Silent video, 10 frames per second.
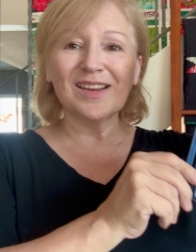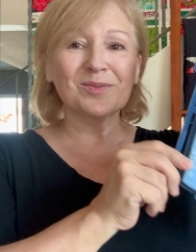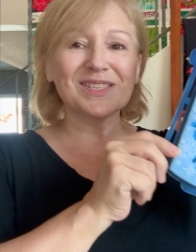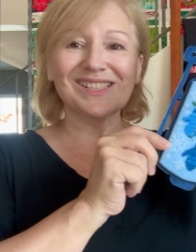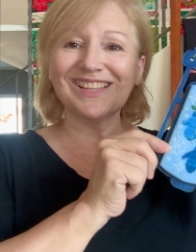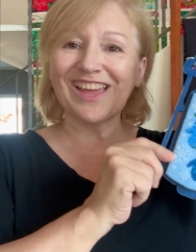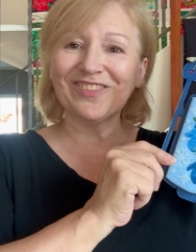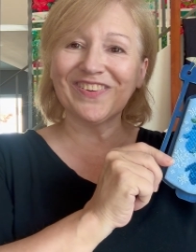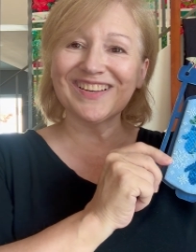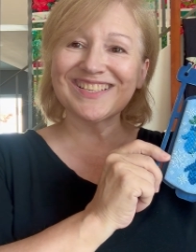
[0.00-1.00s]
It was a lot
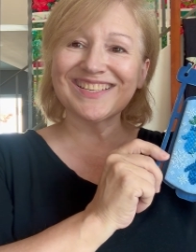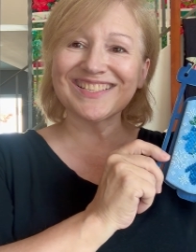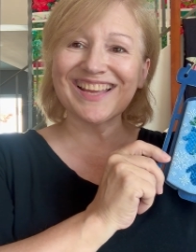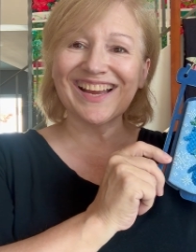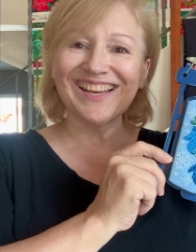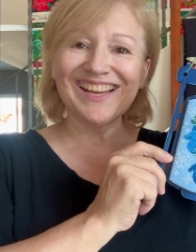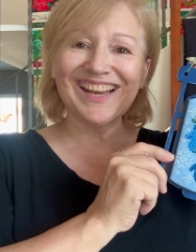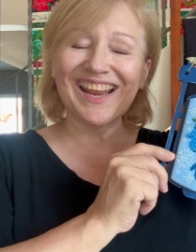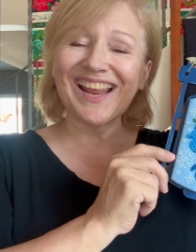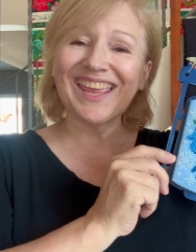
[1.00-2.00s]
of fun to design
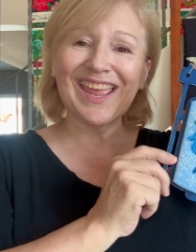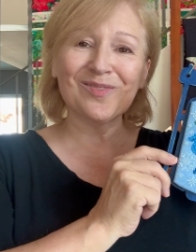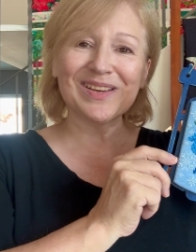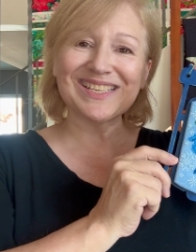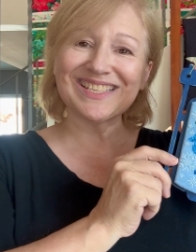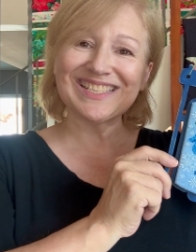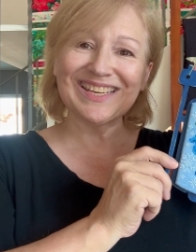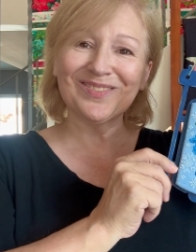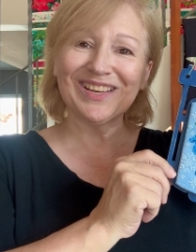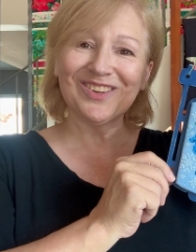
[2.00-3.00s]
it, and I can't wait to
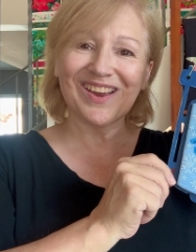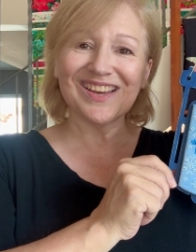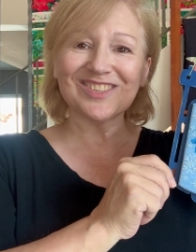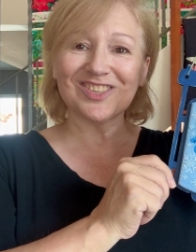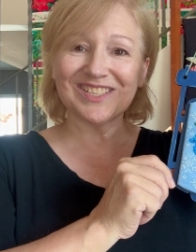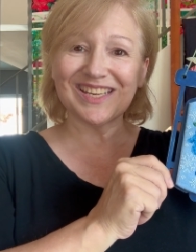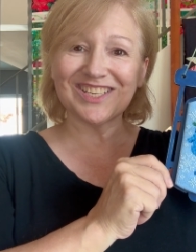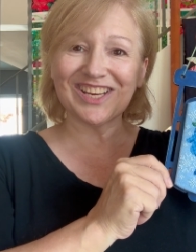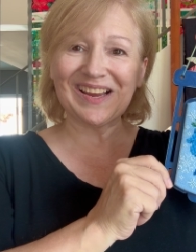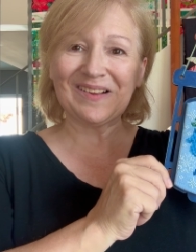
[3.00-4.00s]
see what you guys are
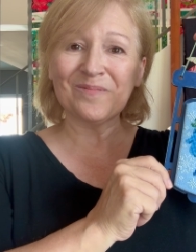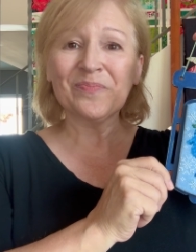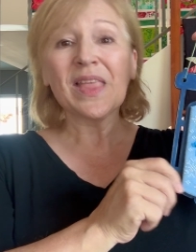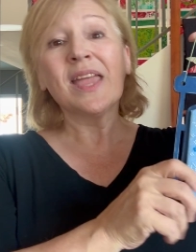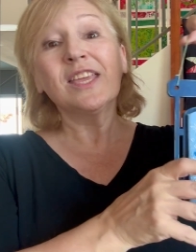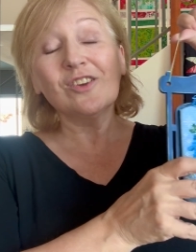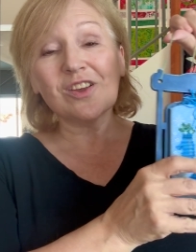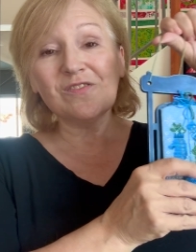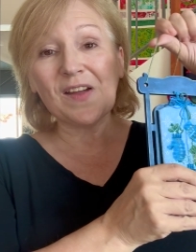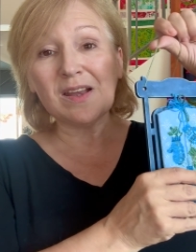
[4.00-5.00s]
stitching. You
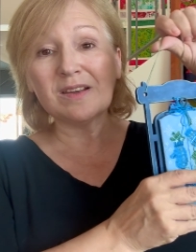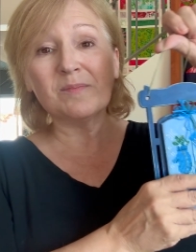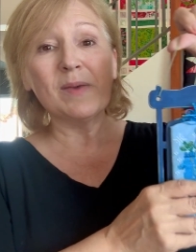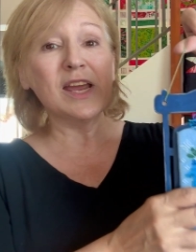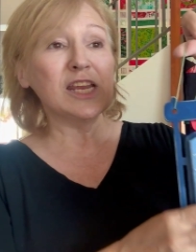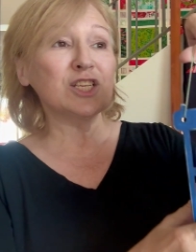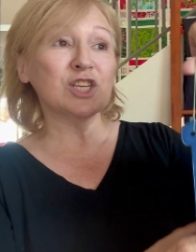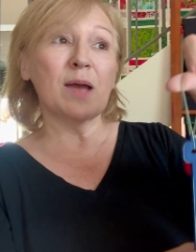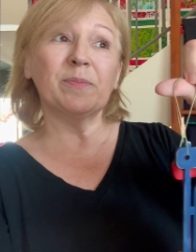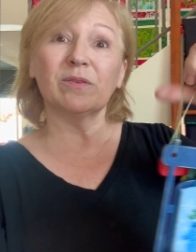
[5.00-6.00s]
can find my
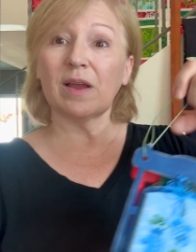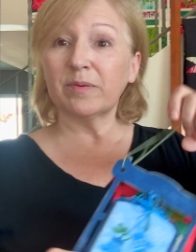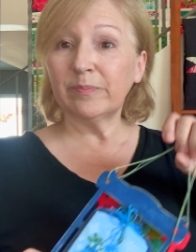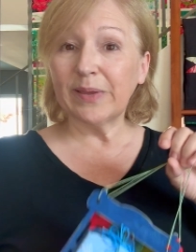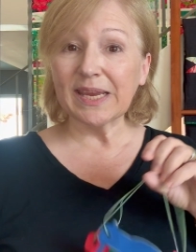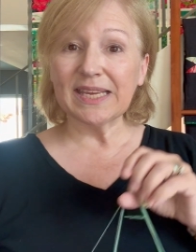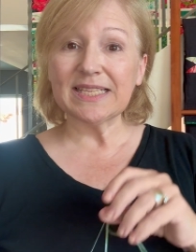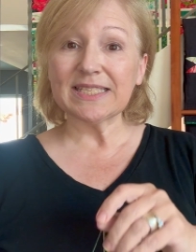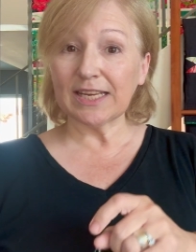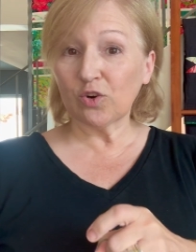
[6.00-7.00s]
shop at
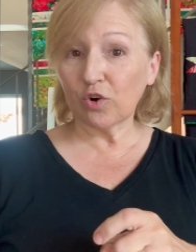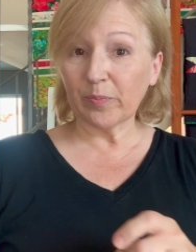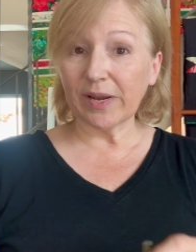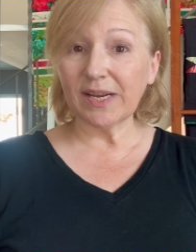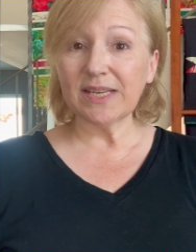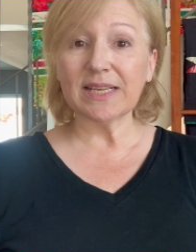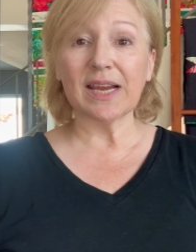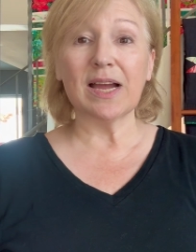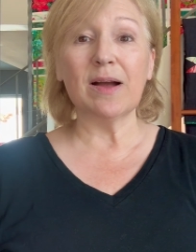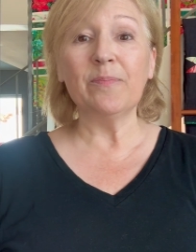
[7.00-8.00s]

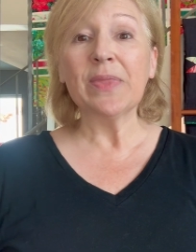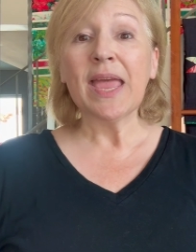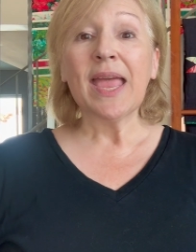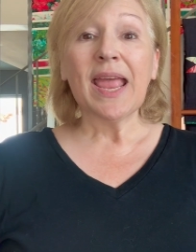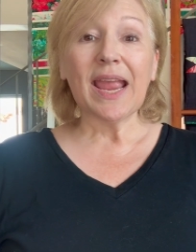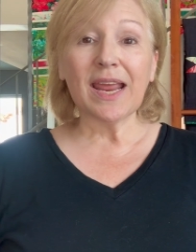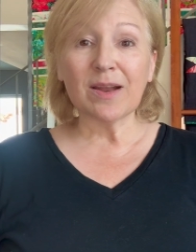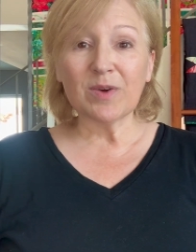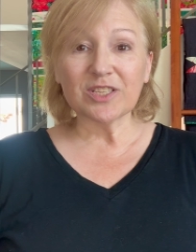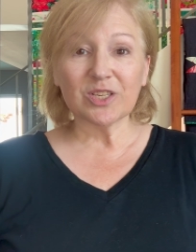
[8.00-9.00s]
robinpickensincorporated.com, and
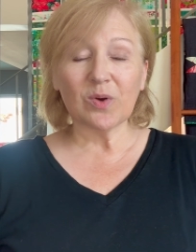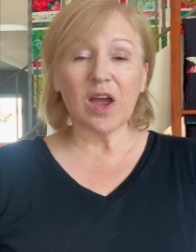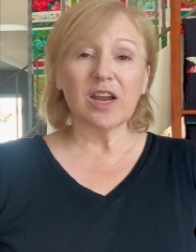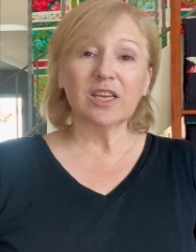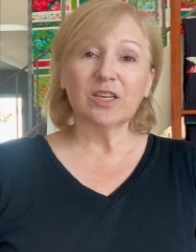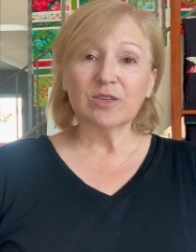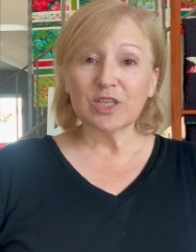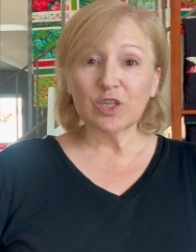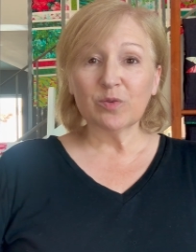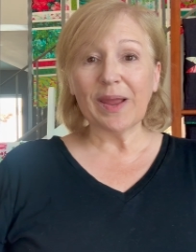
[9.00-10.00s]
I'm also on
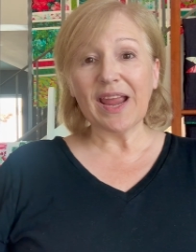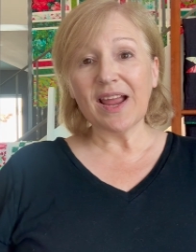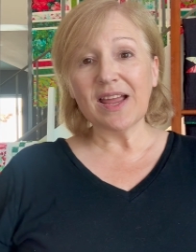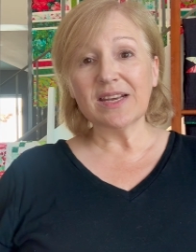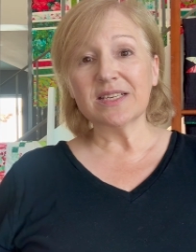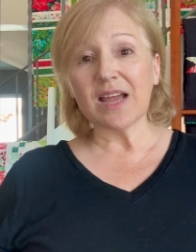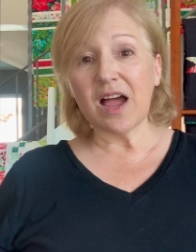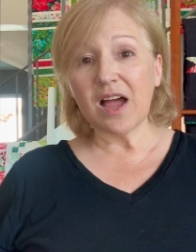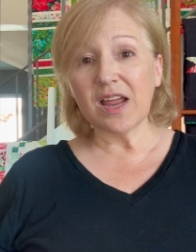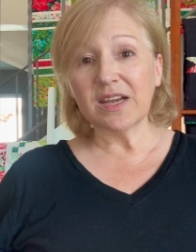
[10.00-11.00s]
YouTube and
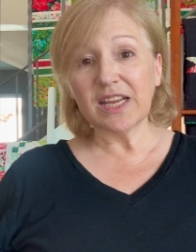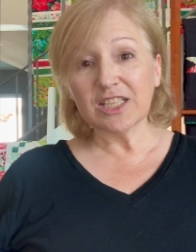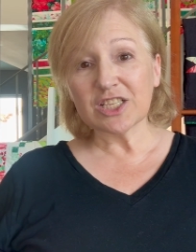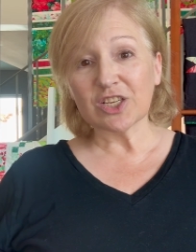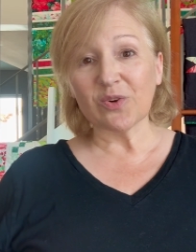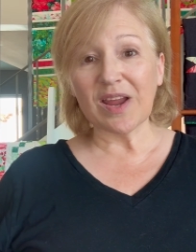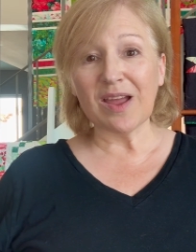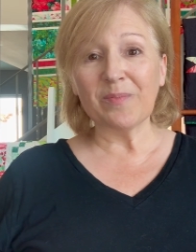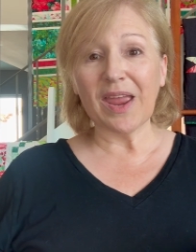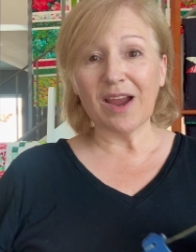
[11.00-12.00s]
on
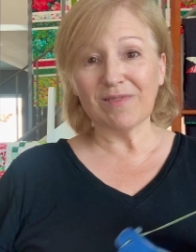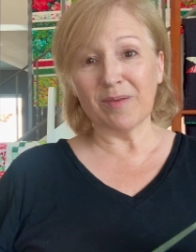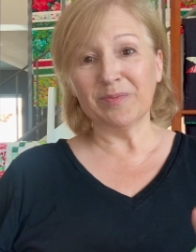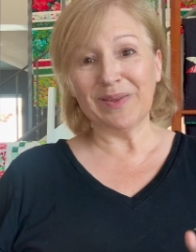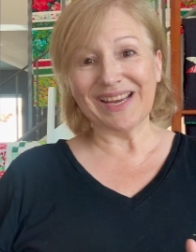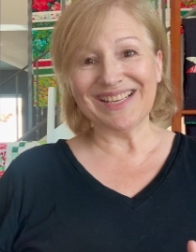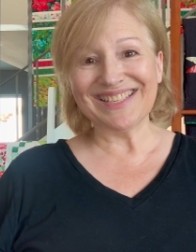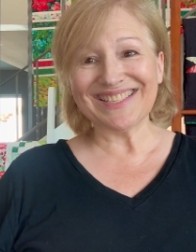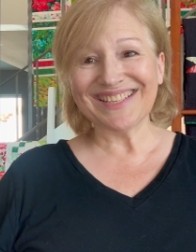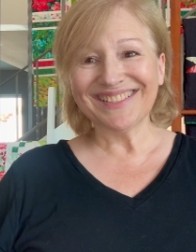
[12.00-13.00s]
Instagram at Robin Pickens.